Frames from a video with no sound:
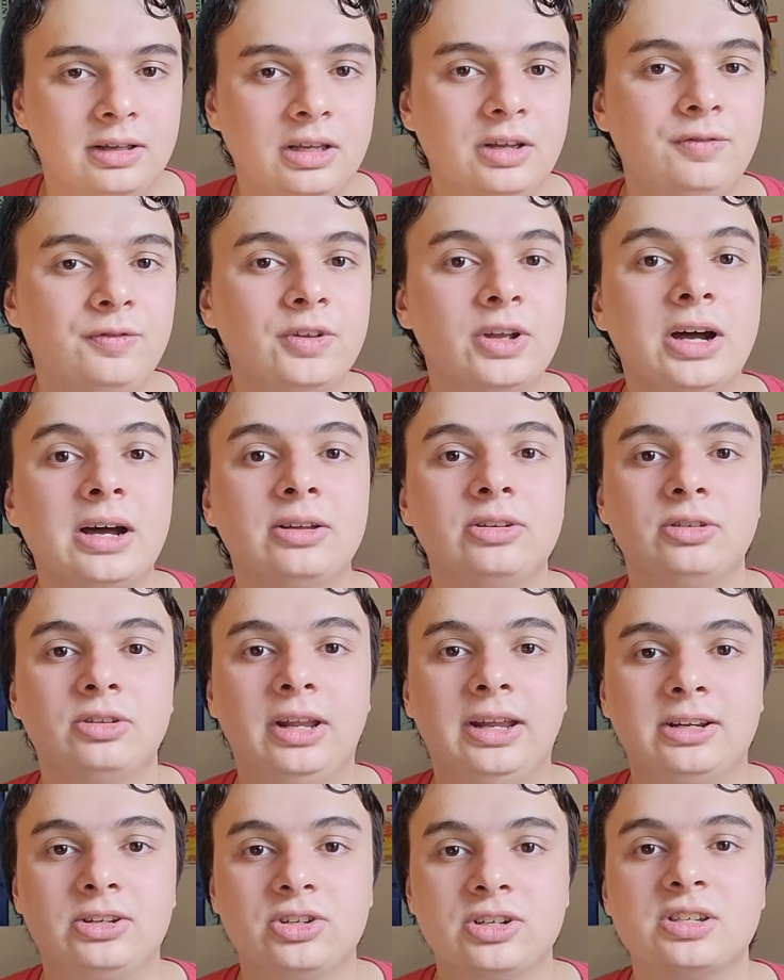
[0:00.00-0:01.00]
If not,
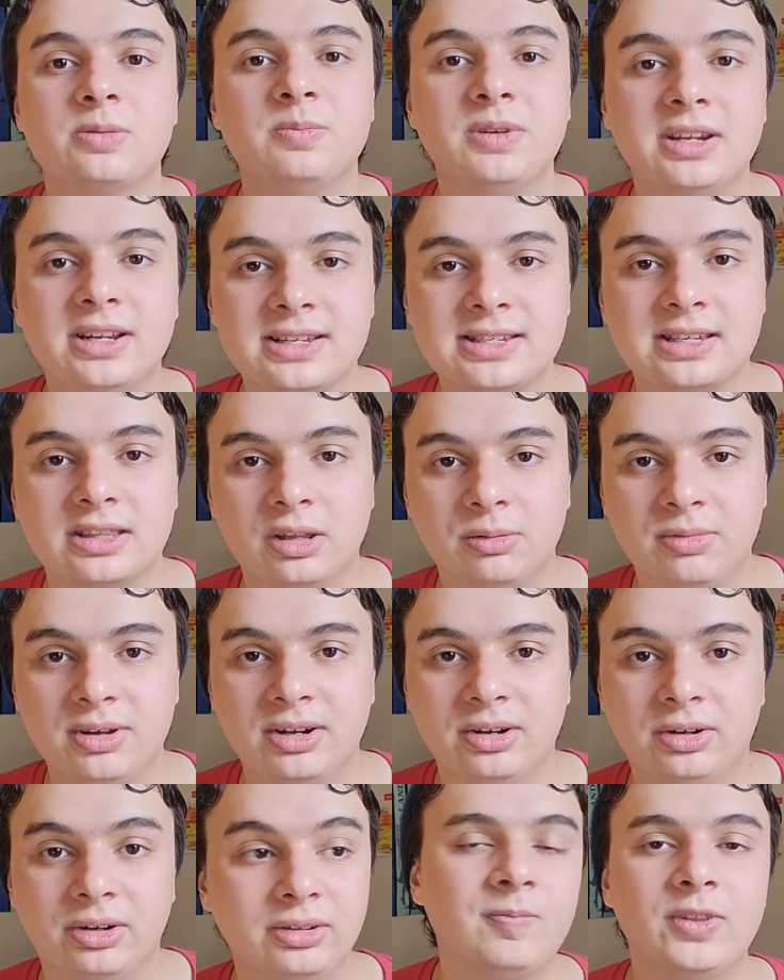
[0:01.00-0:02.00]
like, just meet us in the
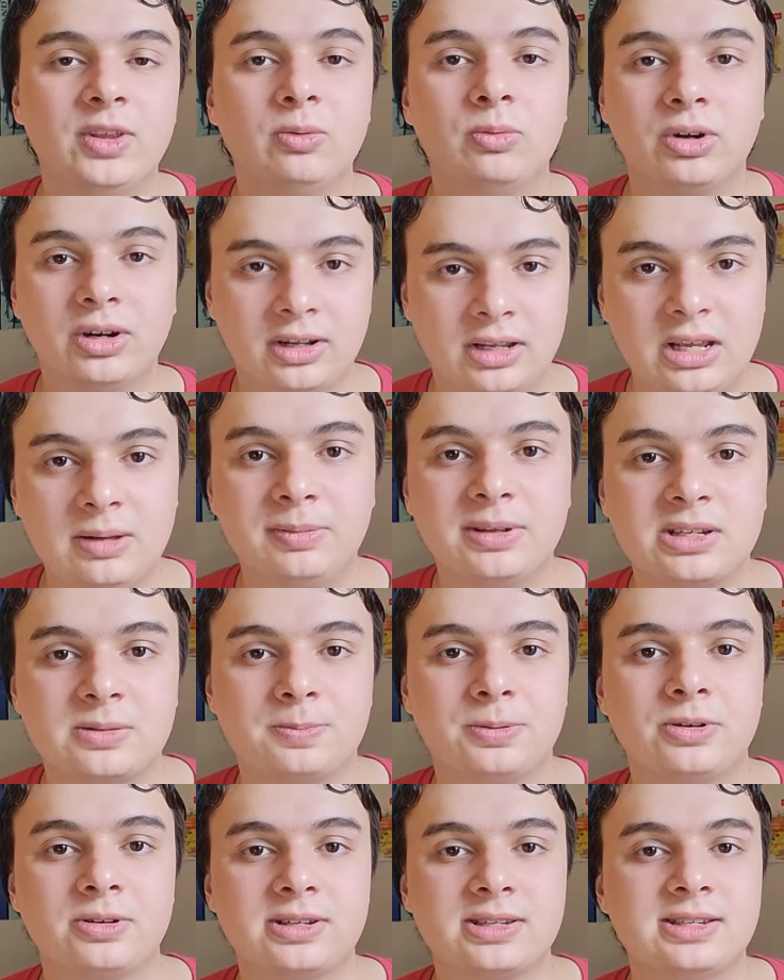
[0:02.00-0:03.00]
middle. You want to keep this
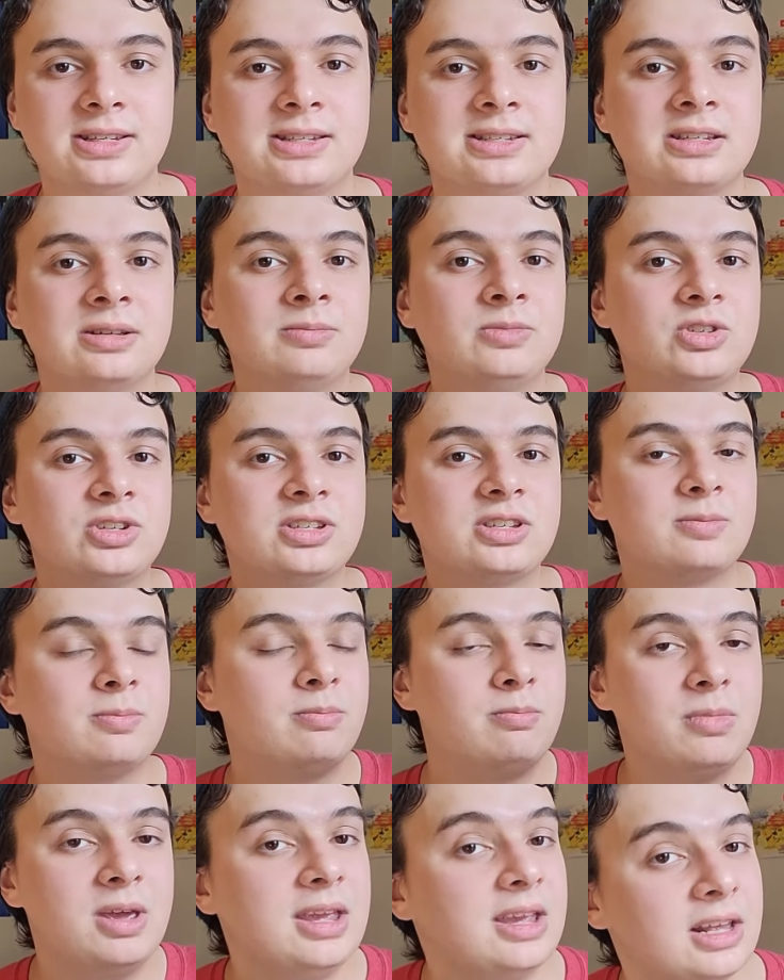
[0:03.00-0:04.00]
perk system, just
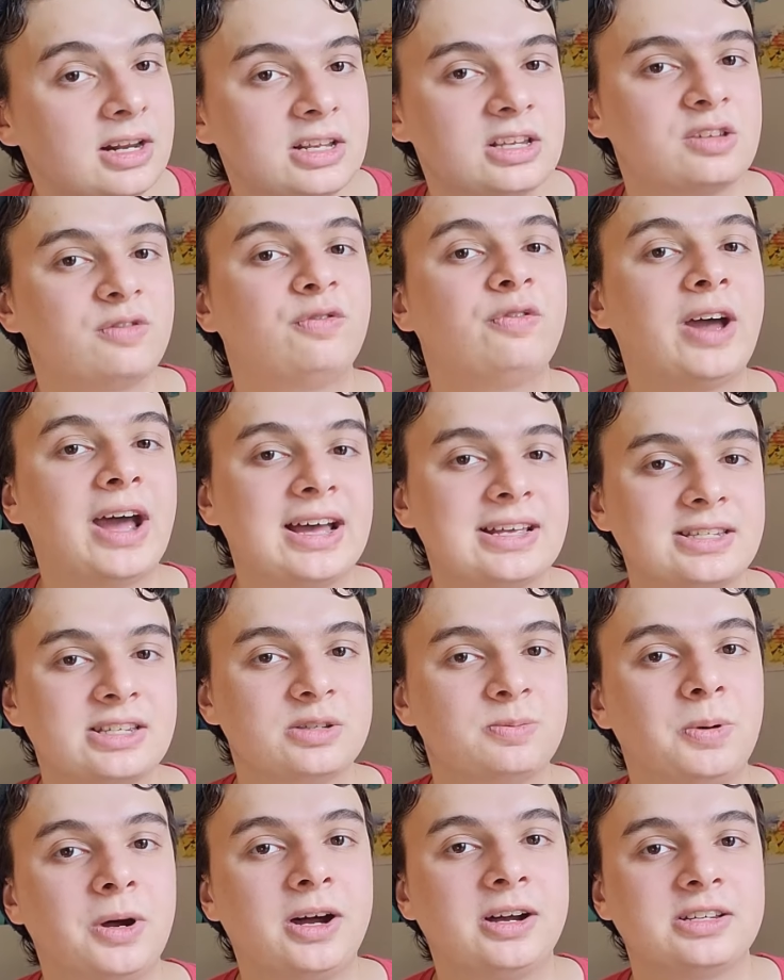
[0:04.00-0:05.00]
make it as fast as
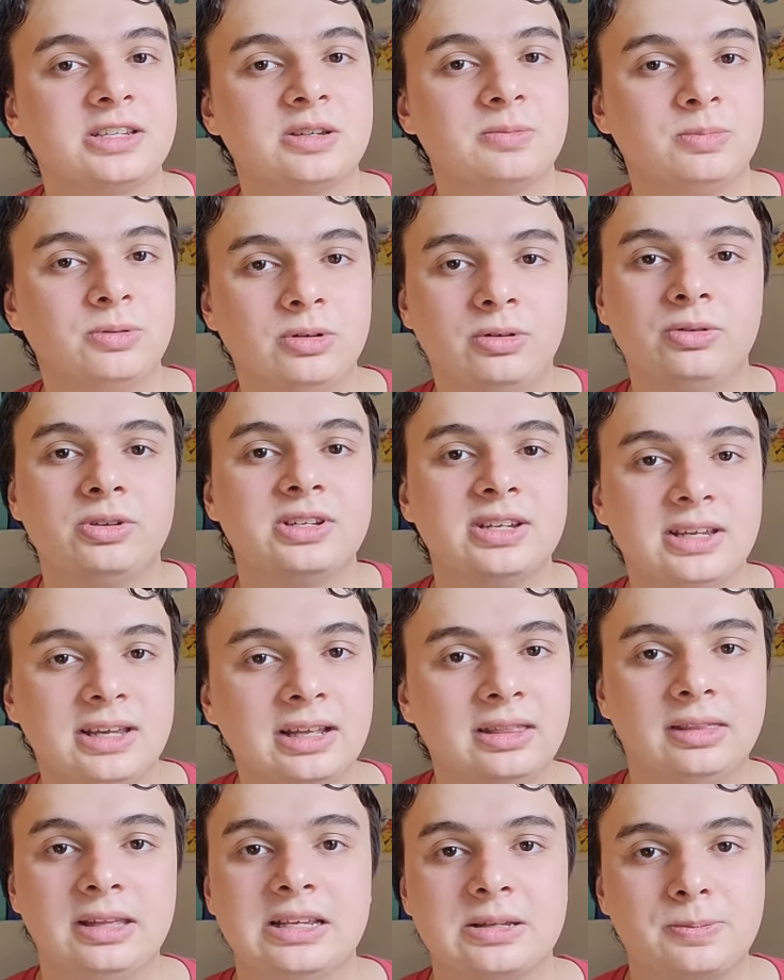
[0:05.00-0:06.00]
possible to
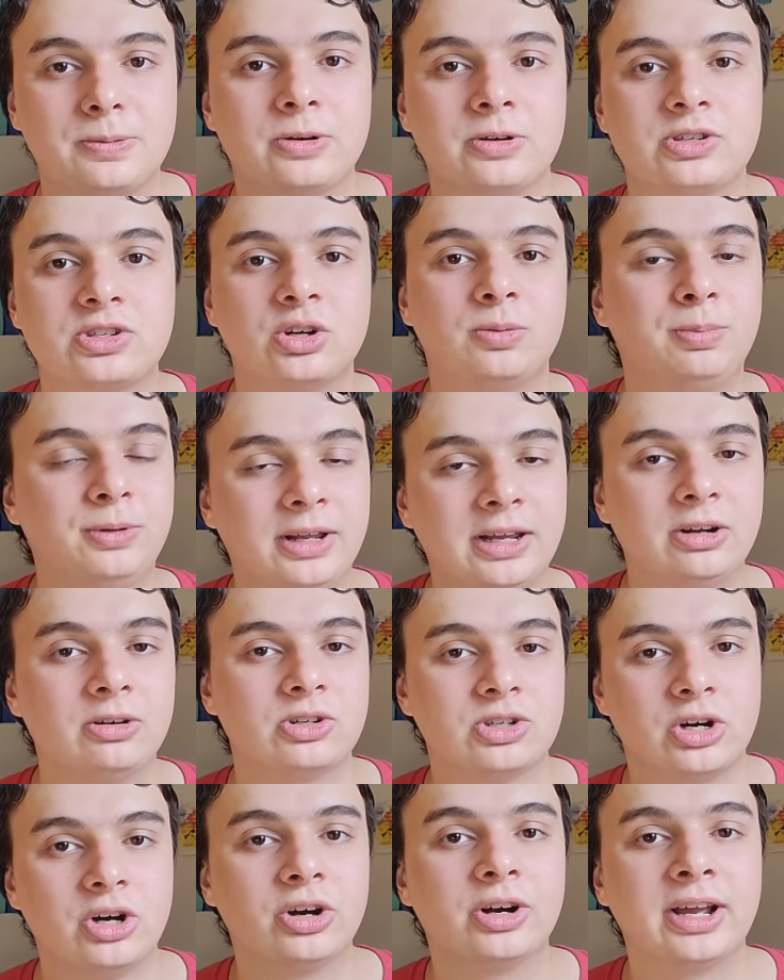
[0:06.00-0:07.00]
get these perks so
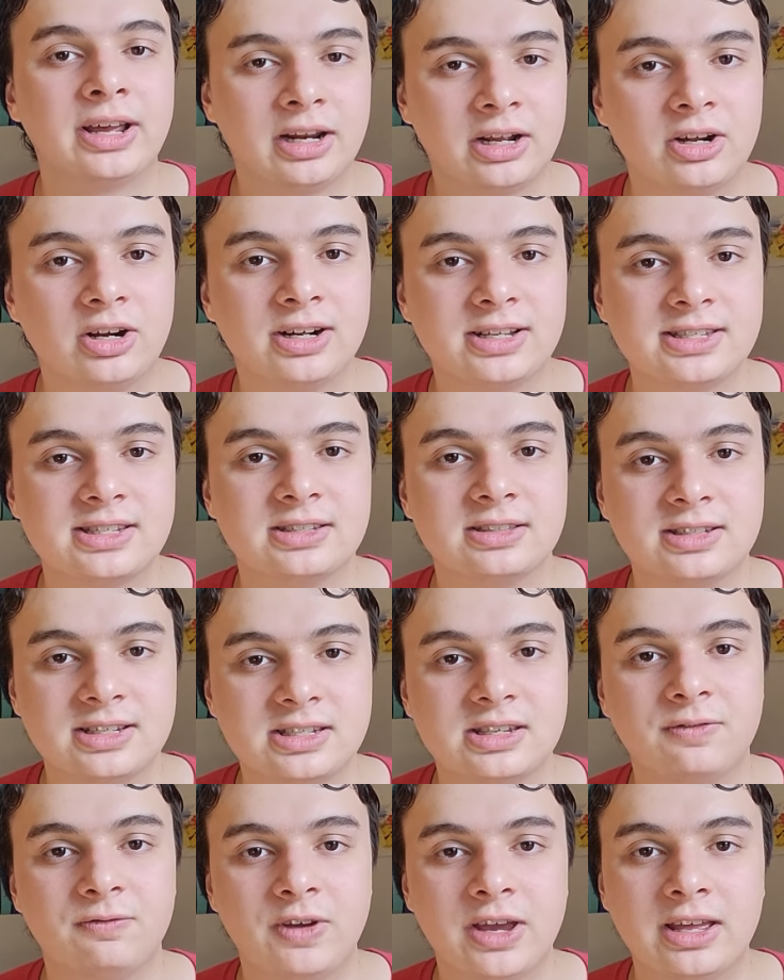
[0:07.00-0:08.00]
players aren't at a constant
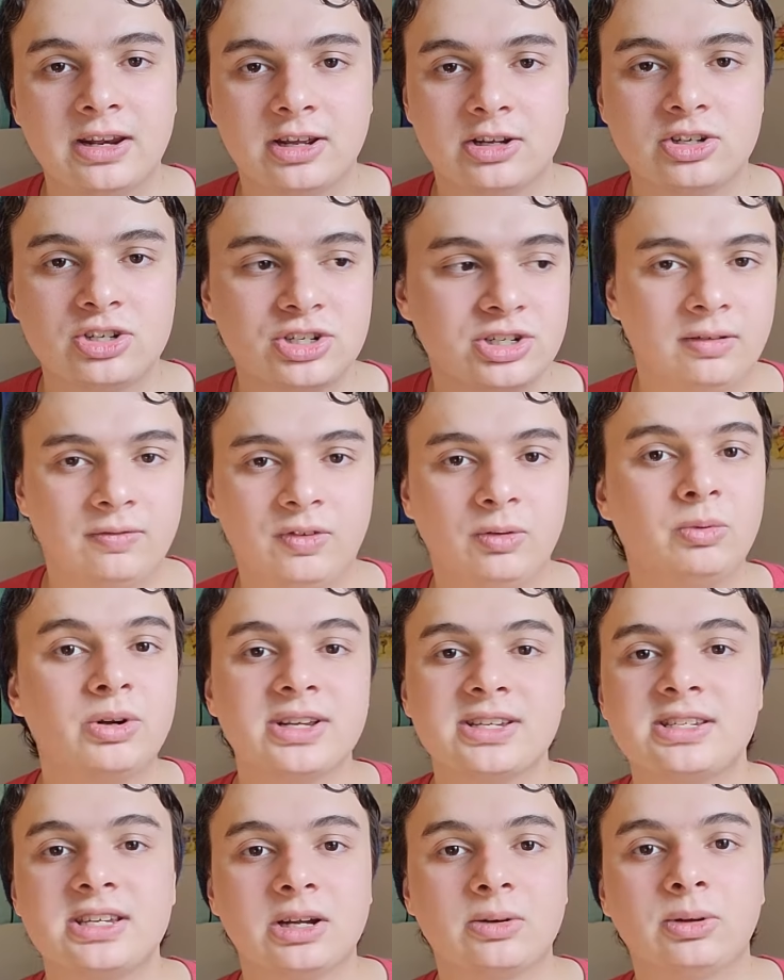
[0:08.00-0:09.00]
disadvantage. If you want to
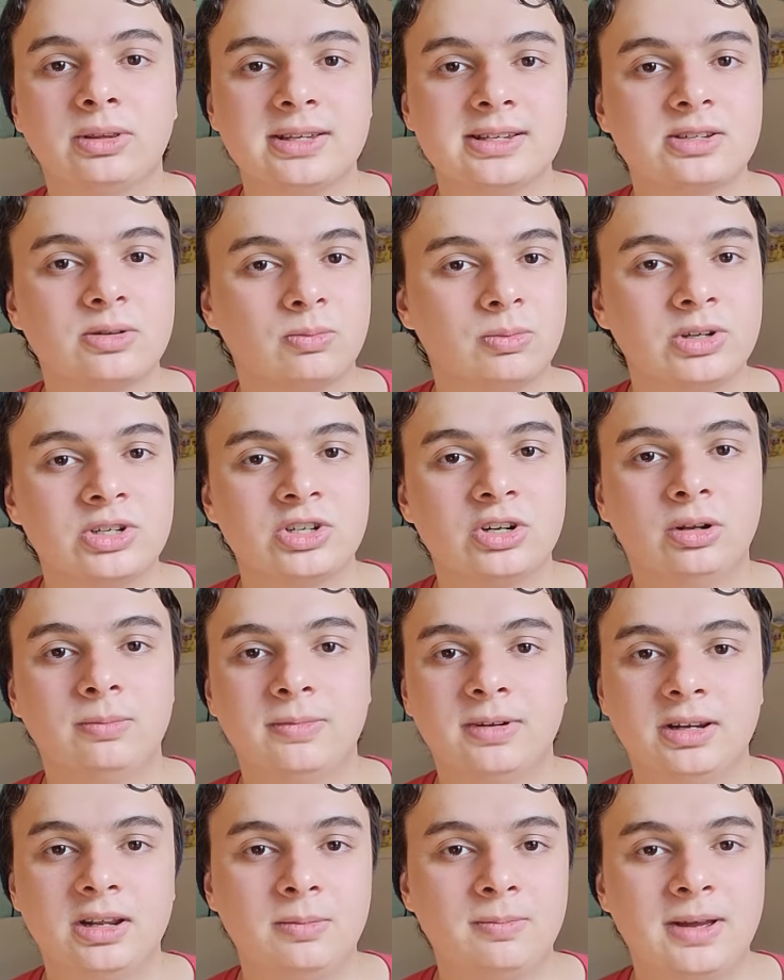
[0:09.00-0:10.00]
stick with this original
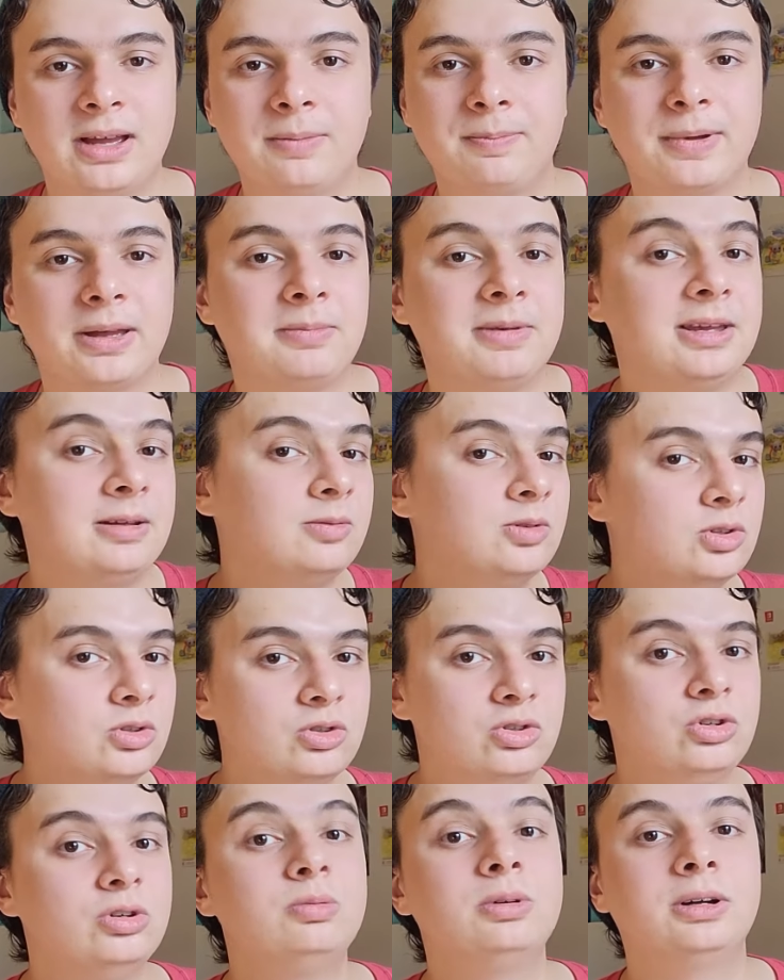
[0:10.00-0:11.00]
minimap, I mean,
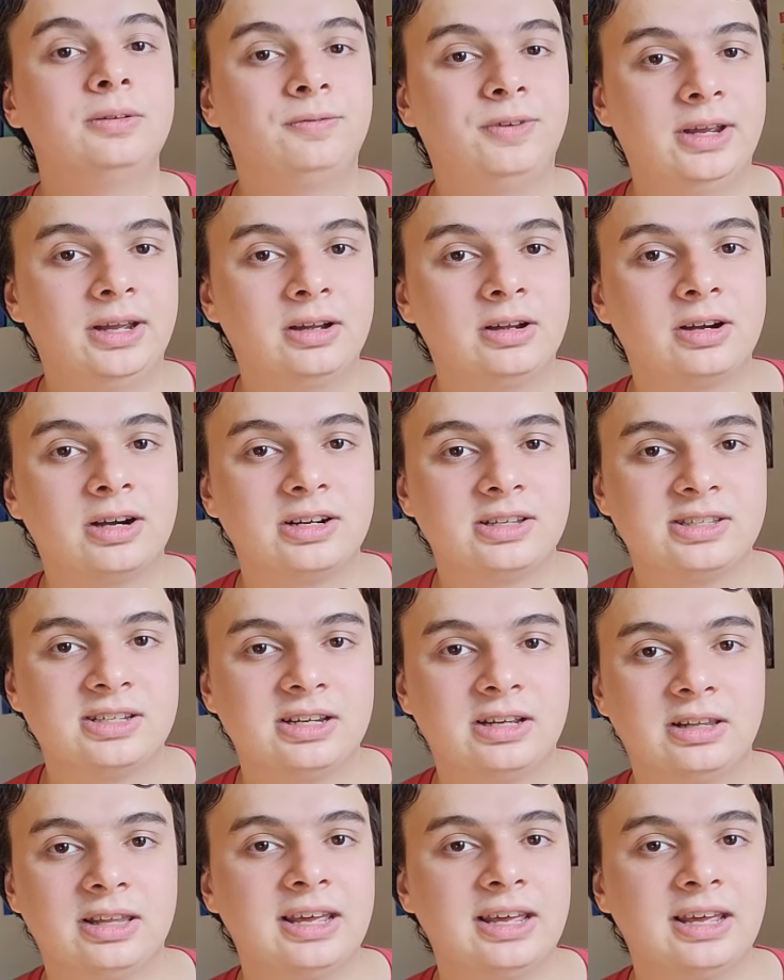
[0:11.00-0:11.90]
do what Vanguard did.